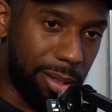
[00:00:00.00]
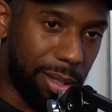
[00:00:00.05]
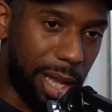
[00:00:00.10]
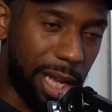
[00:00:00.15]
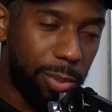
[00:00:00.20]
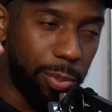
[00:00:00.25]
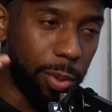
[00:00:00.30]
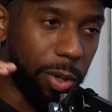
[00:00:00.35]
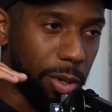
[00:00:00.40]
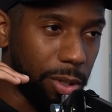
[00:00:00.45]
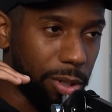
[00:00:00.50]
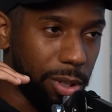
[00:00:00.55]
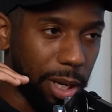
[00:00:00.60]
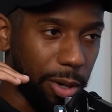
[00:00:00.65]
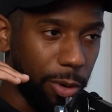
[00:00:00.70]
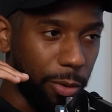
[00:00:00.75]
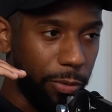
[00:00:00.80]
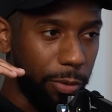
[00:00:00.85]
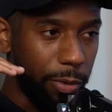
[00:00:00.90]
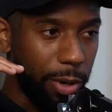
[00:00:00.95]
that's because I
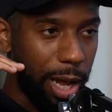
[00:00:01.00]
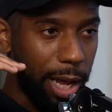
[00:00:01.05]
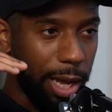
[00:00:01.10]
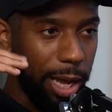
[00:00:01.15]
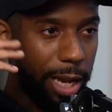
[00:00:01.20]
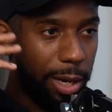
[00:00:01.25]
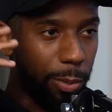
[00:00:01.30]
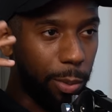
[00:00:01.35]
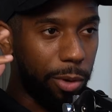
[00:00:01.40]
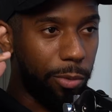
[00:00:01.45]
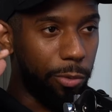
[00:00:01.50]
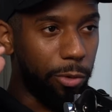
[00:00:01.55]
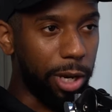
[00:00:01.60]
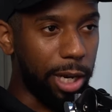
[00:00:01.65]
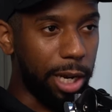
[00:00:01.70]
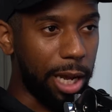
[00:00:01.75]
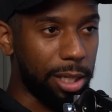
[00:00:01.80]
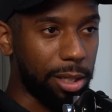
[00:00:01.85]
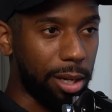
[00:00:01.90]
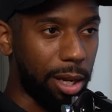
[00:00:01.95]
don't feel like anyone
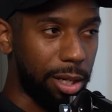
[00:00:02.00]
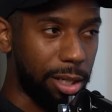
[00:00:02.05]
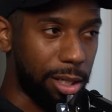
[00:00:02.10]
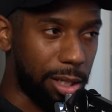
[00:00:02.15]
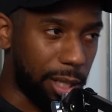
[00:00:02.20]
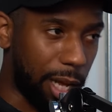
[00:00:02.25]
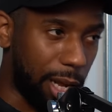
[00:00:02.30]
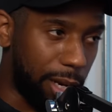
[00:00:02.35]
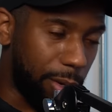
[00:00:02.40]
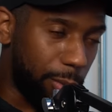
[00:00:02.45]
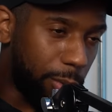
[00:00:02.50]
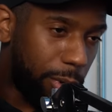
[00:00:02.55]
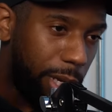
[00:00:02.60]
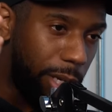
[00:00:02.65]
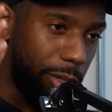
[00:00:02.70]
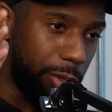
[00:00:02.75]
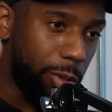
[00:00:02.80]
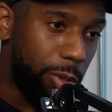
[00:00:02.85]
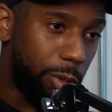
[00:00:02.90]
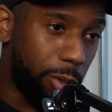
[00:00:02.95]
really has an understanding what
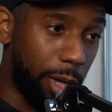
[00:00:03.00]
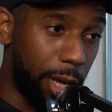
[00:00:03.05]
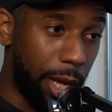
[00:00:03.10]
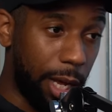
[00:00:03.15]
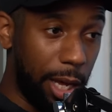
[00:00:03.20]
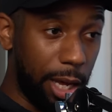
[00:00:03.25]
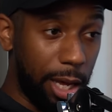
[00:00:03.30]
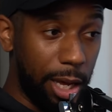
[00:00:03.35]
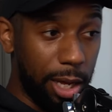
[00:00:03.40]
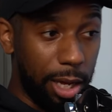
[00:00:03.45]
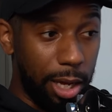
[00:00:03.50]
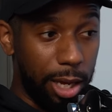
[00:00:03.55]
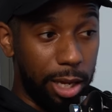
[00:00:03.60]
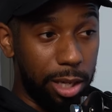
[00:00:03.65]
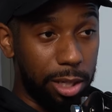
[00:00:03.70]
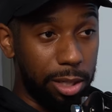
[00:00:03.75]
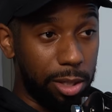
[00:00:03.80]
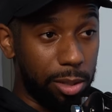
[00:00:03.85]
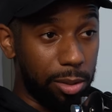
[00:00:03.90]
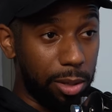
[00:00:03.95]
they do.
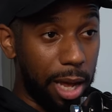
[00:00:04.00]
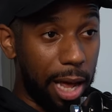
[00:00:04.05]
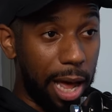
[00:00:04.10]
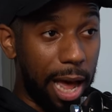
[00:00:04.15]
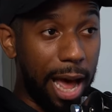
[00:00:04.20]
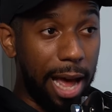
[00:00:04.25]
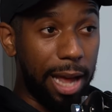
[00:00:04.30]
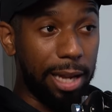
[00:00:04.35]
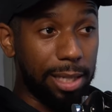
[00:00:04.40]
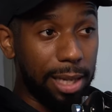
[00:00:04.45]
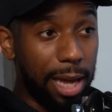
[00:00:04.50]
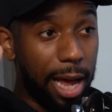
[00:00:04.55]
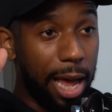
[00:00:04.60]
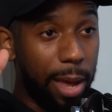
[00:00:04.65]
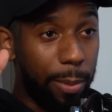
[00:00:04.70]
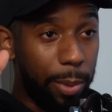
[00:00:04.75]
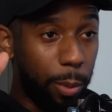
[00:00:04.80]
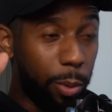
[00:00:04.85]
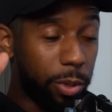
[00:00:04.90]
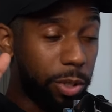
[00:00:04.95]
Is at a
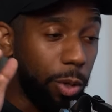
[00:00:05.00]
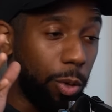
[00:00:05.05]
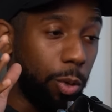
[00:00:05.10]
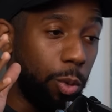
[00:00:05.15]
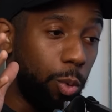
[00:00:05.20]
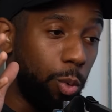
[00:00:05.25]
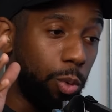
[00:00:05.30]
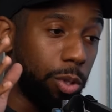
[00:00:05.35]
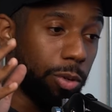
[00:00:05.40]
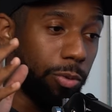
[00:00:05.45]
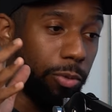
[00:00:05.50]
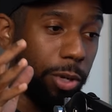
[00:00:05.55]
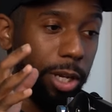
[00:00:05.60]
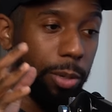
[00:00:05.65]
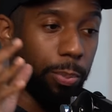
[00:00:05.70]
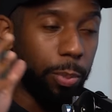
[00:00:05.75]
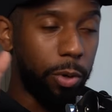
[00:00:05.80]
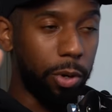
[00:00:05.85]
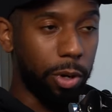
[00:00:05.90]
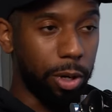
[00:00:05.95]
time it wasn't cool to
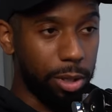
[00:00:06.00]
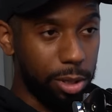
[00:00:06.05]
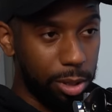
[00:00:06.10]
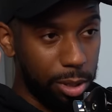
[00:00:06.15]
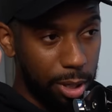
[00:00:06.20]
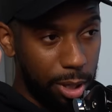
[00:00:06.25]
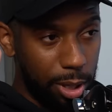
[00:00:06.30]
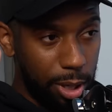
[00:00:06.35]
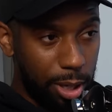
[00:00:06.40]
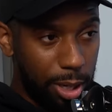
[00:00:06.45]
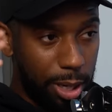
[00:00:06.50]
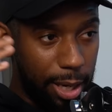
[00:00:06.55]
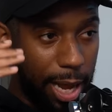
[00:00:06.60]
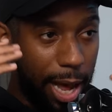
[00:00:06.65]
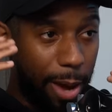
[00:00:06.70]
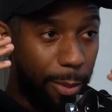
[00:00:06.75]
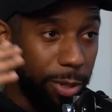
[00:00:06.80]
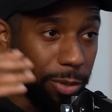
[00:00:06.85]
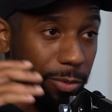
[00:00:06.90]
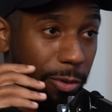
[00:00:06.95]
read books.
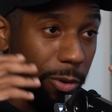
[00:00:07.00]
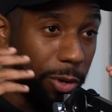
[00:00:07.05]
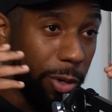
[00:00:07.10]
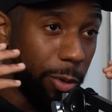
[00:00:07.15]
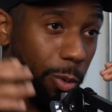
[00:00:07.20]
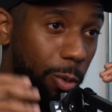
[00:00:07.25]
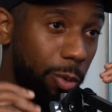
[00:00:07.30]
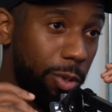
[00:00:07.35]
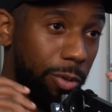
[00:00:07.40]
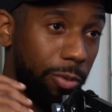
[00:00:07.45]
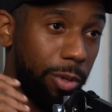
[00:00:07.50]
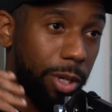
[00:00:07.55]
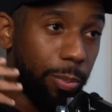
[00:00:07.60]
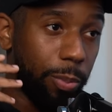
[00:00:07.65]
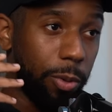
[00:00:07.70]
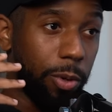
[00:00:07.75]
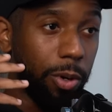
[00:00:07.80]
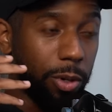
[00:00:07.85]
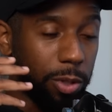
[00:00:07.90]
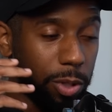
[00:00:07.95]
Now it's very cool to read
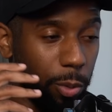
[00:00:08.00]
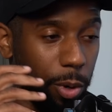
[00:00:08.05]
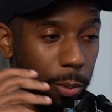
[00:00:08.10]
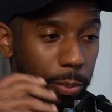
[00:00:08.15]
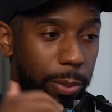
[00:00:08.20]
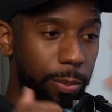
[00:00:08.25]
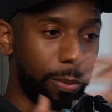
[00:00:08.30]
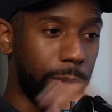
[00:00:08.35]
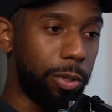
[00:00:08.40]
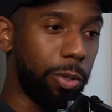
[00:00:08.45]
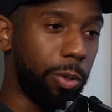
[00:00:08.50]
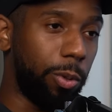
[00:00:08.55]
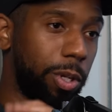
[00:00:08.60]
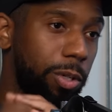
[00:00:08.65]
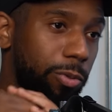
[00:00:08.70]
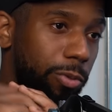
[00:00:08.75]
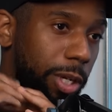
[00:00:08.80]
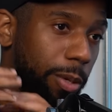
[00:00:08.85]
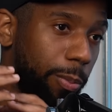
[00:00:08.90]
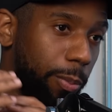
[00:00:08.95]
books. So what people are doing
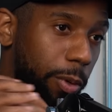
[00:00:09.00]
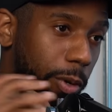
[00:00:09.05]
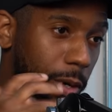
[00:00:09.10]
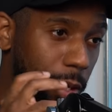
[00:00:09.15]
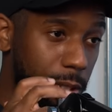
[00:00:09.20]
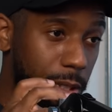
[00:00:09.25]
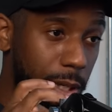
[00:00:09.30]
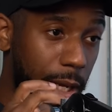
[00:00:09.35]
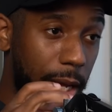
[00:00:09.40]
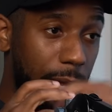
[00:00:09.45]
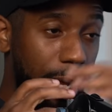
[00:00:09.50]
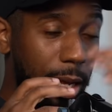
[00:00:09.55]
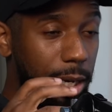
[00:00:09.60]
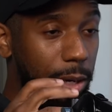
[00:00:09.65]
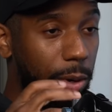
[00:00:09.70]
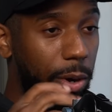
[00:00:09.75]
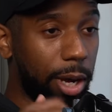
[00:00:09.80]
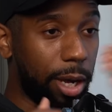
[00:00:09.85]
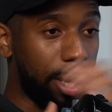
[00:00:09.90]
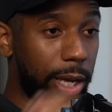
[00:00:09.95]
is reading books. Mm-hmm.
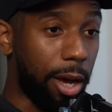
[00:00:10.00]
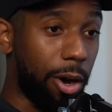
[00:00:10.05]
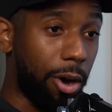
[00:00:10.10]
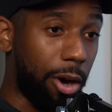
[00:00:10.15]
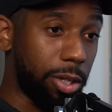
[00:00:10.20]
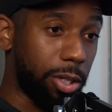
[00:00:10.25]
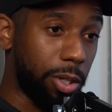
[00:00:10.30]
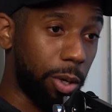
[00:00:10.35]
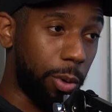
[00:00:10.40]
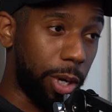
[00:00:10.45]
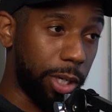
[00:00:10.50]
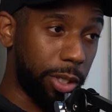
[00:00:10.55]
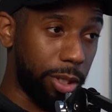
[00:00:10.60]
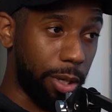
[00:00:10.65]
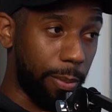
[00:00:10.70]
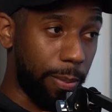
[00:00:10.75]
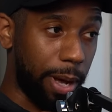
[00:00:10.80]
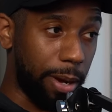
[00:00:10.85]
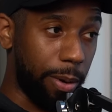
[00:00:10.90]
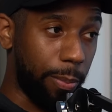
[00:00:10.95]
They'll get asked a
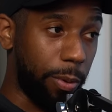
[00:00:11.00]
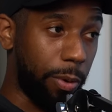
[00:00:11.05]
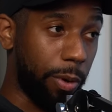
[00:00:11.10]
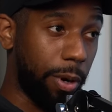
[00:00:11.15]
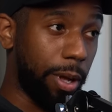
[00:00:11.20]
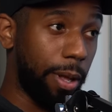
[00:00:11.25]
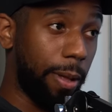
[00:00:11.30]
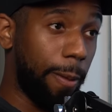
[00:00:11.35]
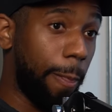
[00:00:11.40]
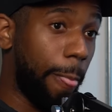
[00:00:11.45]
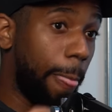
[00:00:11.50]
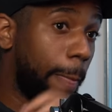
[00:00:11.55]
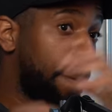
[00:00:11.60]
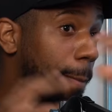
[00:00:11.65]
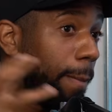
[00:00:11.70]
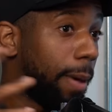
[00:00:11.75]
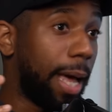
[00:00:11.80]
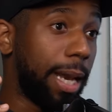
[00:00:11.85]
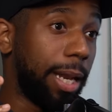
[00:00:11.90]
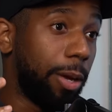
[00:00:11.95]
question about the book
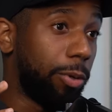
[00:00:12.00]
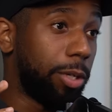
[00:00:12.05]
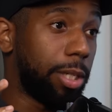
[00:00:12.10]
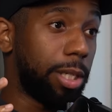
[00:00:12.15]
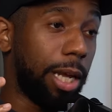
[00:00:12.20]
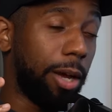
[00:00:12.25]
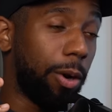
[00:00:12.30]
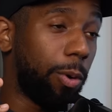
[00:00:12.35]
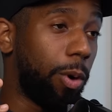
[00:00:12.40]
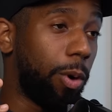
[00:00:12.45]
and they'll just say a